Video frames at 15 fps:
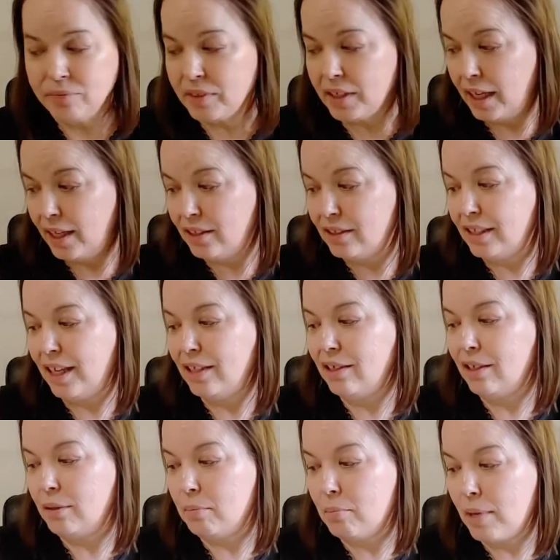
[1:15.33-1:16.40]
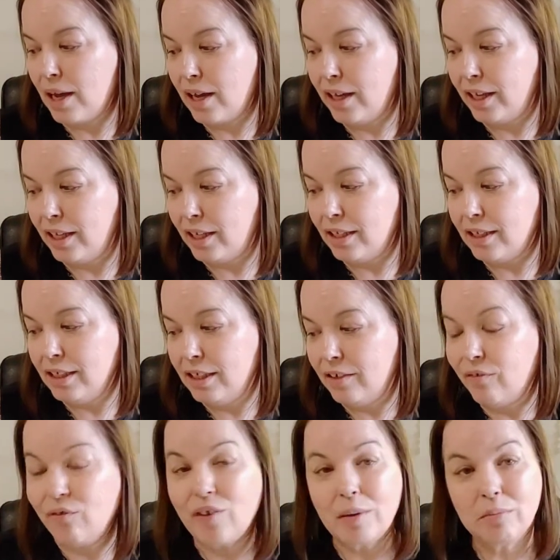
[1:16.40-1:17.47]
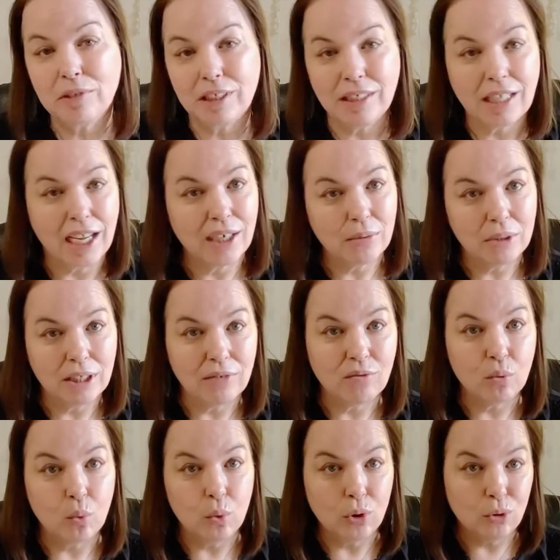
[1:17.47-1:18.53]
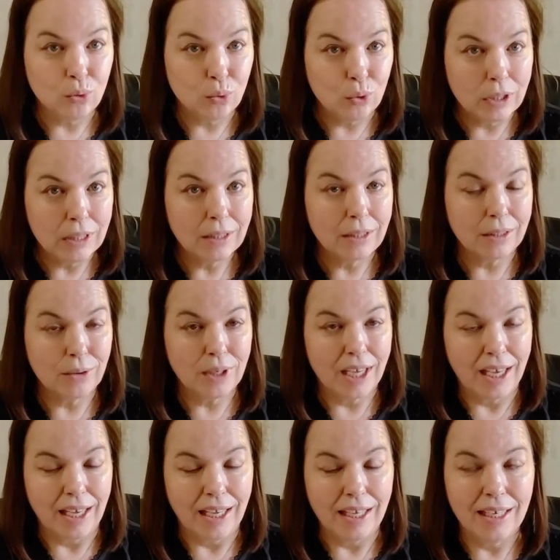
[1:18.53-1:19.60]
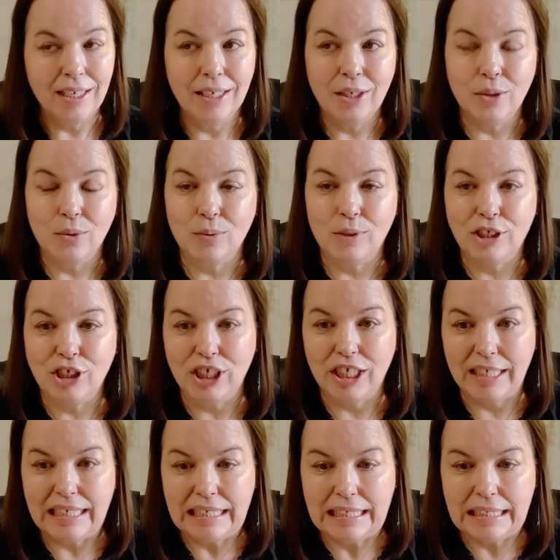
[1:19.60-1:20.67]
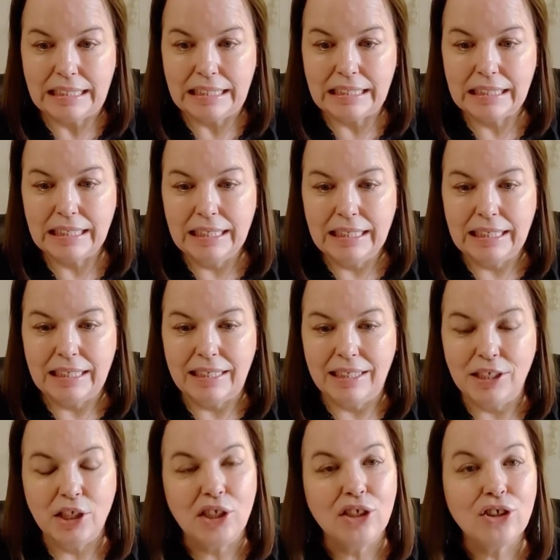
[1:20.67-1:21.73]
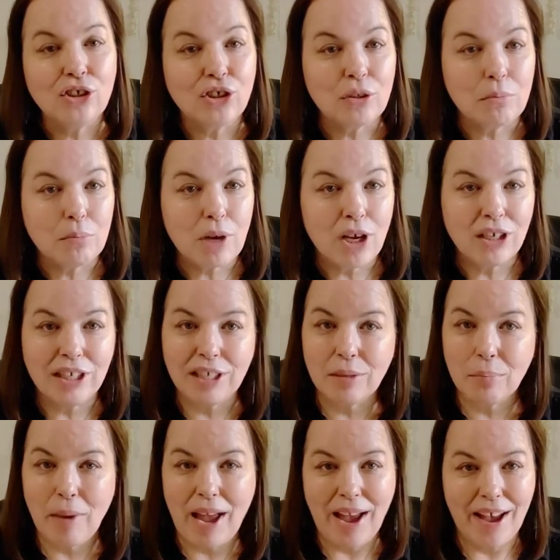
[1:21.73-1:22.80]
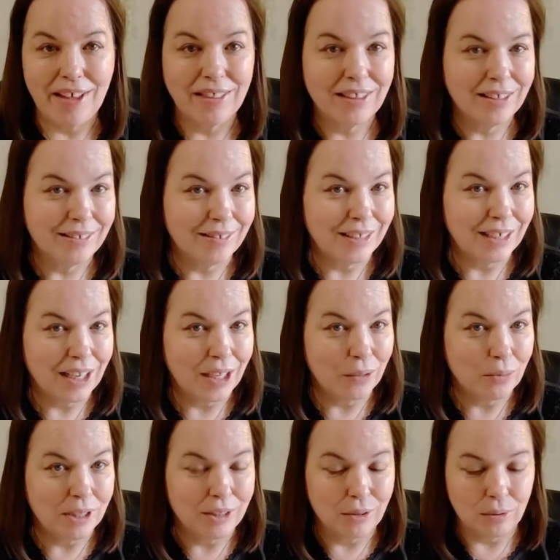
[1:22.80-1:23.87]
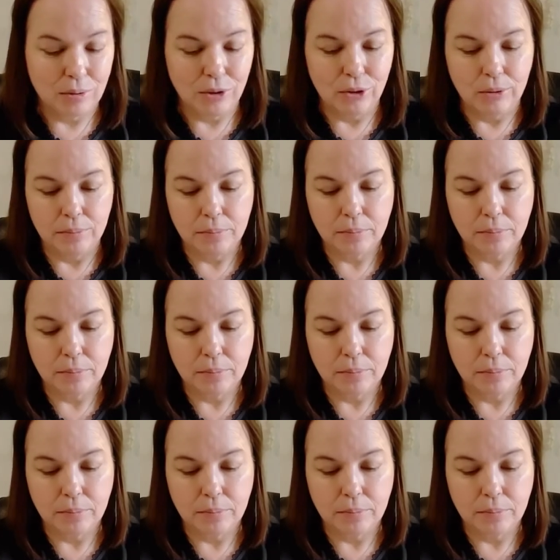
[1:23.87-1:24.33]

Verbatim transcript: and then my From the Diary of Wu, okay, which is the shamanic path that I went through.